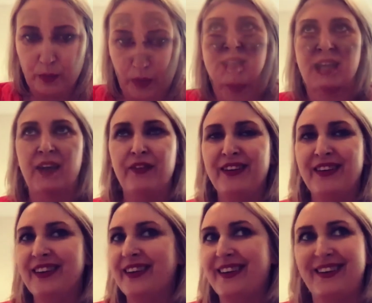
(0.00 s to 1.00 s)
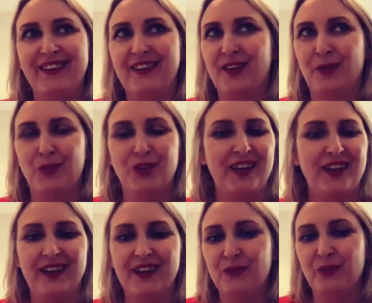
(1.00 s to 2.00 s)
but definitely
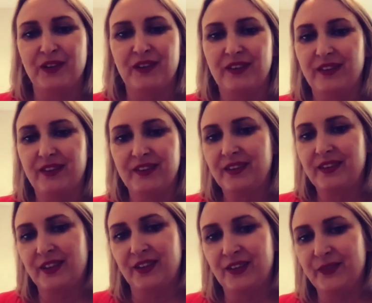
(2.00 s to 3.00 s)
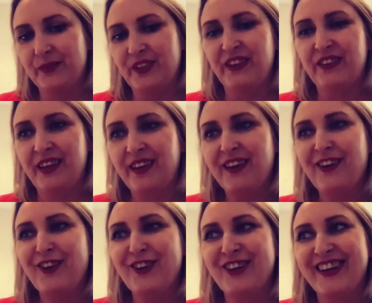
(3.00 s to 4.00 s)
communicating with, you know, you think
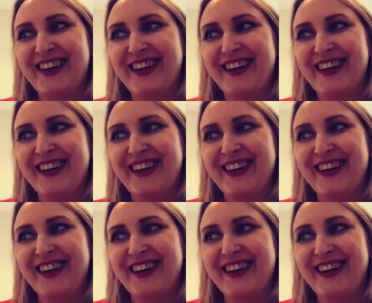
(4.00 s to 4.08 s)
you're